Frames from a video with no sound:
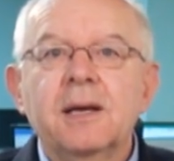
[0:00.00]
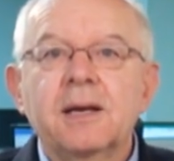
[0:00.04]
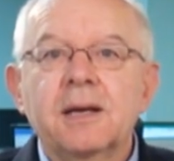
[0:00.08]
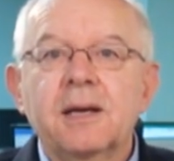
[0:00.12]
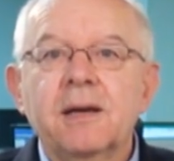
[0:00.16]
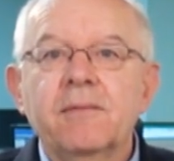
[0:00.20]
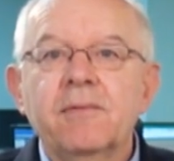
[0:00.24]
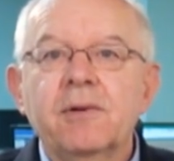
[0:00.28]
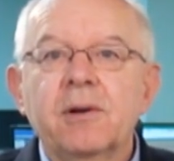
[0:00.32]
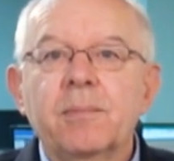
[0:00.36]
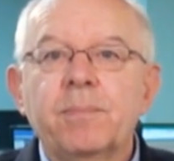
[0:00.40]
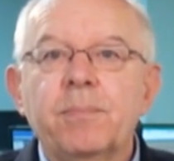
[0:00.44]

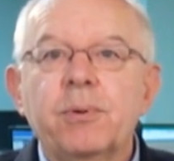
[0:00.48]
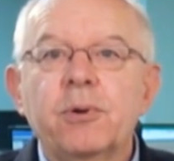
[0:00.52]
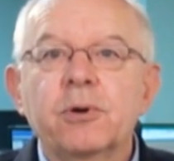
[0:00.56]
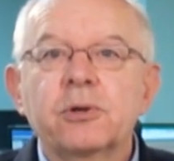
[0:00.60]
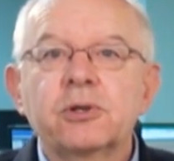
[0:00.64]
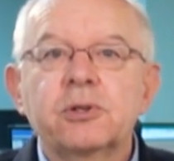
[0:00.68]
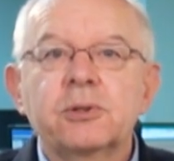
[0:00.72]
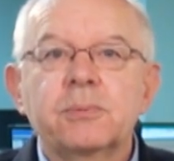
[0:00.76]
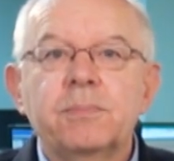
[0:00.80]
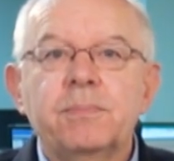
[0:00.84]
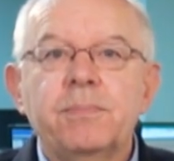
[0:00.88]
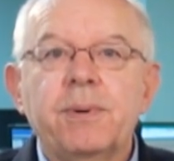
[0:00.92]
given a
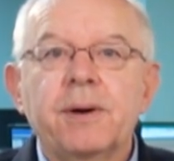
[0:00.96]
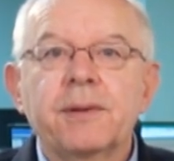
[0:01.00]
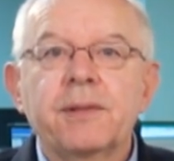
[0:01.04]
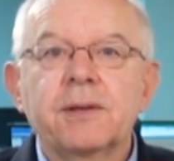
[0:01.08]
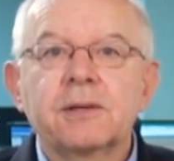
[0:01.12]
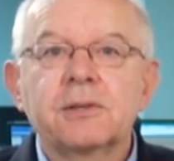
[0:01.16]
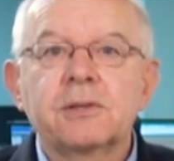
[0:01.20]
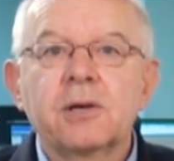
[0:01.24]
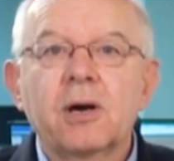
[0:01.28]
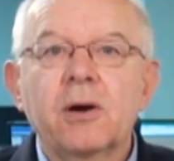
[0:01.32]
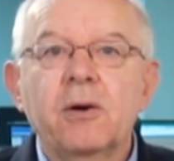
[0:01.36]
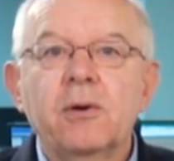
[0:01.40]
push by
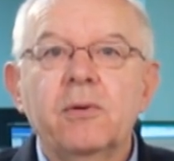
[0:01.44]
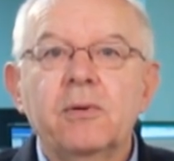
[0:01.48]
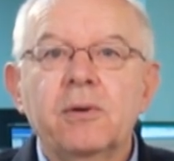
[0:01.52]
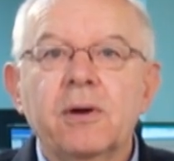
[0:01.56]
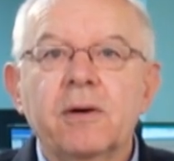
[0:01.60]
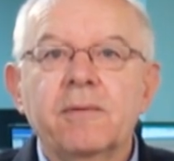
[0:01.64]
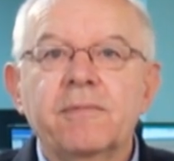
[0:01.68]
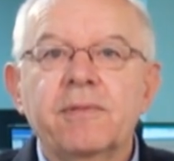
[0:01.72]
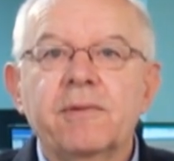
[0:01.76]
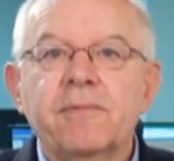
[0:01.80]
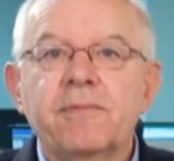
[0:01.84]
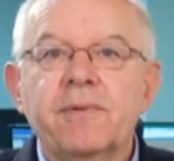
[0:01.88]
the tone
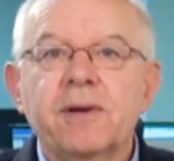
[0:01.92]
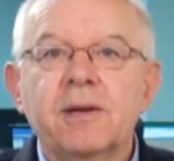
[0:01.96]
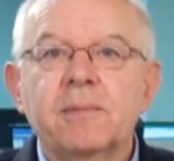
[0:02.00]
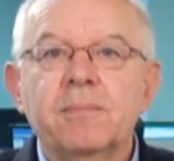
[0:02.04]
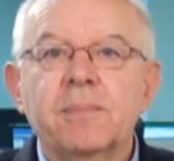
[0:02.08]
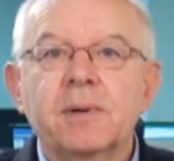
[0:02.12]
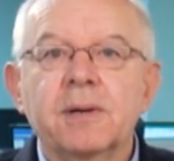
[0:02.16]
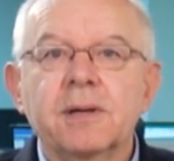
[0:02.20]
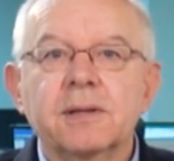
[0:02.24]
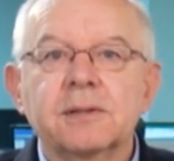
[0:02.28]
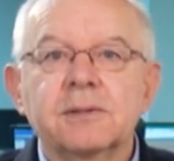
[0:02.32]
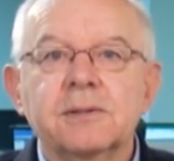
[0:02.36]
of the Fed
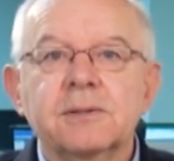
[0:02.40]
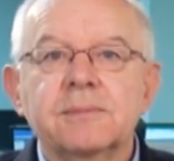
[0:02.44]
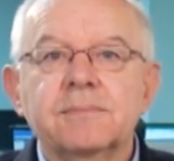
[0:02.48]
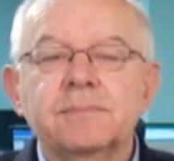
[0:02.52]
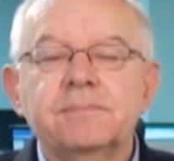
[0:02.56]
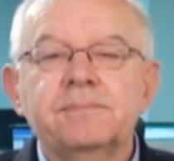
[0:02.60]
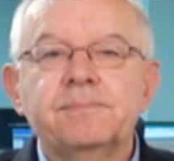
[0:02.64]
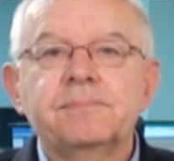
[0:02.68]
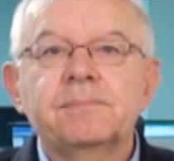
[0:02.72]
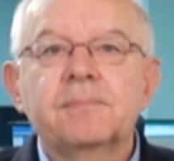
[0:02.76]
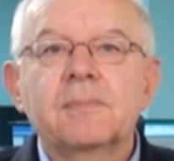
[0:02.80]
minutes.